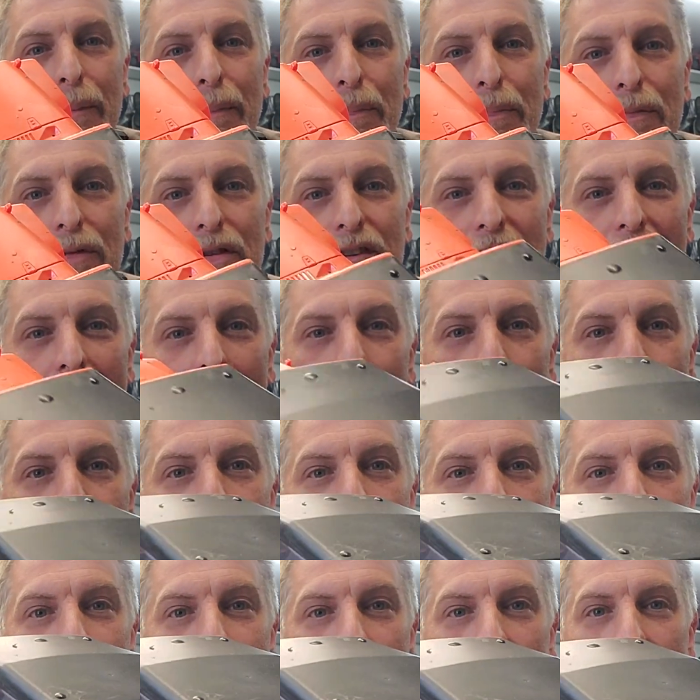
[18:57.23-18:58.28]
It's got
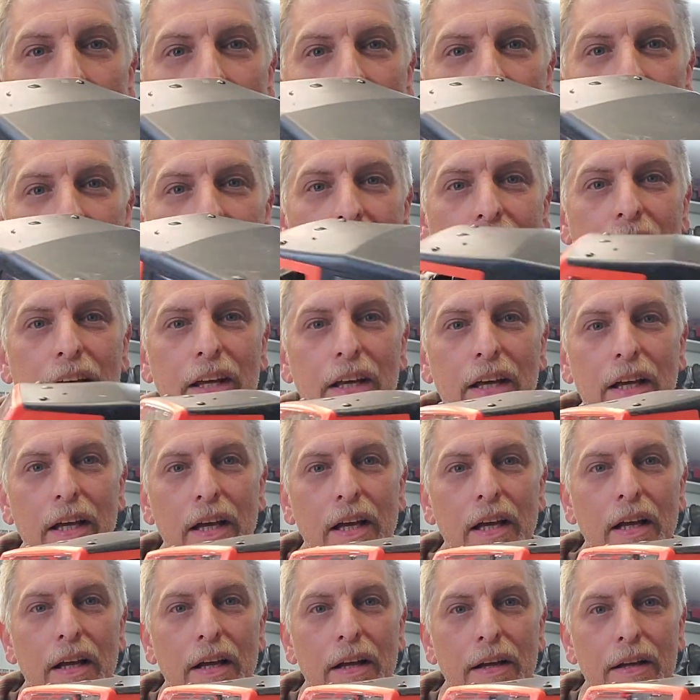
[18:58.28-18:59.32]
mud on it.
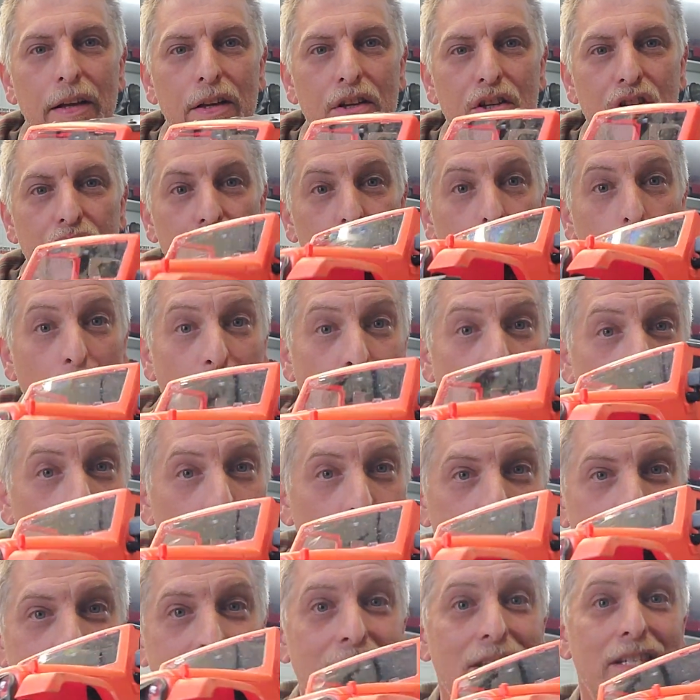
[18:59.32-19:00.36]
So far,
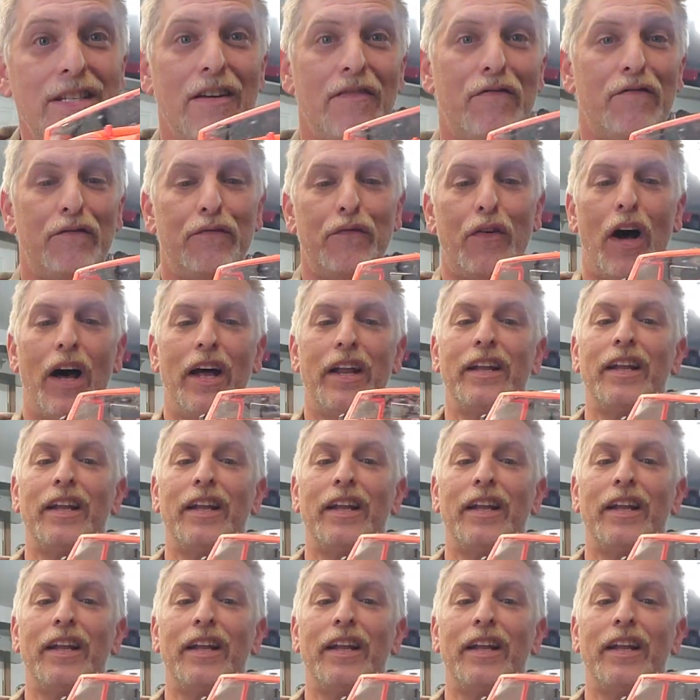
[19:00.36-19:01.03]
this is a fun